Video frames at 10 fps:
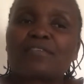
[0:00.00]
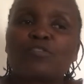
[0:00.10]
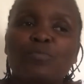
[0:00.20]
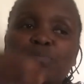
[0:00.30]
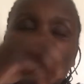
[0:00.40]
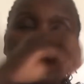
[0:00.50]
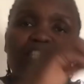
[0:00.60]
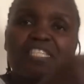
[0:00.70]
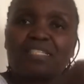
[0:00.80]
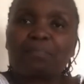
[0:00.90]
you put
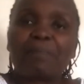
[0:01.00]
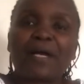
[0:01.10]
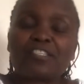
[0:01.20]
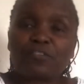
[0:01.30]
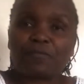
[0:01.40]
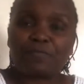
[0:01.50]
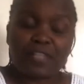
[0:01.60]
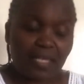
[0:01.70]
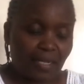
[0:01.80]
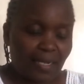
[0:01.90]
in part of
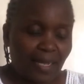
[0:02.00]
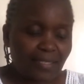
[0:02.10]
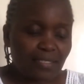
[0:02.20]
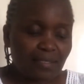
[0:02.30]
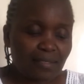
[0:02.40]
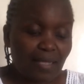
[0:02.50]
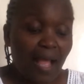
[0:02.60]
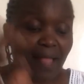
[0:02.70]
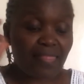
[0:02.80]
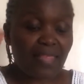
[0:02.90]
the candle
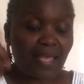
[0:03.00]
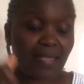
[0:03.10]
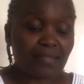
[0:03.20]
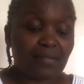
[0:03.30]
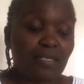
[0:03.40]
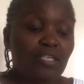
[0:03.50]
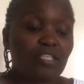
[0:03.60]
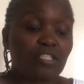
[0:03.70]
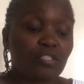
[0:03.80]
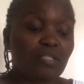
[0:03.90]
and then
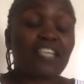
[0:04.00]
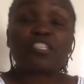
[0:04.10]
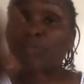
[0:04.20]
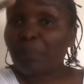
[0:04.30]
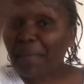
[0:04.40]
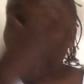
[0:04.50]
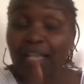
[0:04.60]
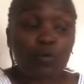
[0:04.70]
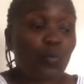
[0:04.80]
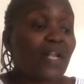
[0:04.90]
the
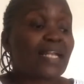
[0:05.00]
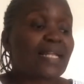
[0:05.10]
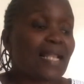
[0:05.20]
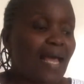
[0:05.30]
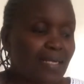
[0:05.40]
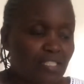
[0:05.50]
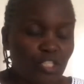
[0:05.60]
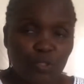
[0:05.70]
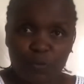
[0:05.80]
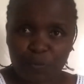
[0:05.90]
smell will relax
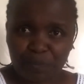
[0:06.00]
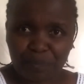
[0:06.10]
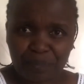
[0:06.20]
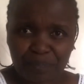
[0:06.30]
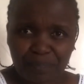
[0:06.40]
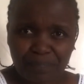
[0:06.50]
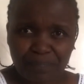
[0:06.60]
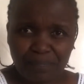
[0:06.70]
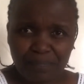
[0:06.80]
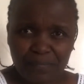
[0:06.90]
you.
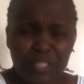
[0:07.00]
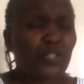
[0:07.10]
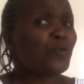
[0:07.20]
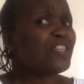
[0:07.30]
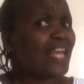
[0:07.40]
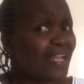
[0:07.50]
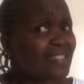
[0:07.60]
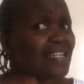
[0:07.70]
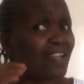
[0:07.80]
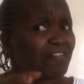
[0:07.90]
So that
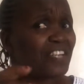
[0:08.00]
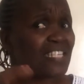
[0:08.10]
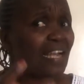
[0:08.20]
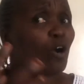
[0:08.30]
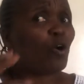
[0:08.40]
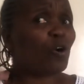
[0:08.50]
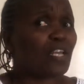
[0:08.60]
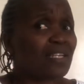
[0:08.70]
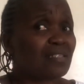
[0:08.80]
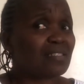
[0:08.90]
lavender
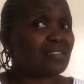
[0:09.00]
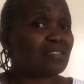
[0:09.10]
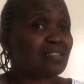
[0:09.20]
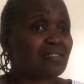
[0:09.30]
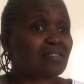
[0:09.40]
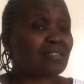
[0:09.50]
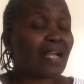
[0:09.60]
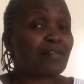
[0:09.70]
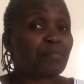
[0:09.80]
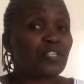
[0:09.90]
oil
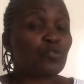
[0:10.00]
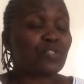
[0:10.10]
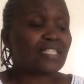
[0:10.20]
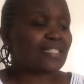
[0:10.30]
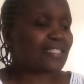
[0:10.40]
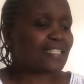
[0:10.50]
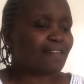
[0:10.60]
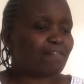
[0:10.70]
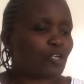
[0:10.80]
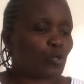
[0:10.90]
can be used in
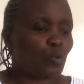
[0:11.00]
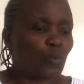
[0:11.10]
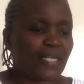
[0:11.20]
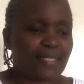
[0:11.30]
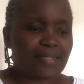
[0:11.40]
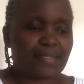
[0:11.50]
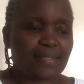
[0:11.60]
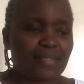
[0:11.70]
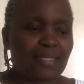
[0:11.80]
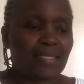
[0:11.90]
several ways.
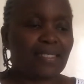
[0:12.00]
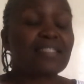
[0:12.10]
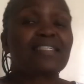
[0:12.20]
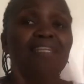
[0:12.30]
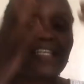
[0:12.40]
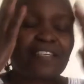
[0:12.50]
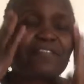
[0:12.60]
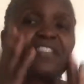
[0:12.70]
It relieves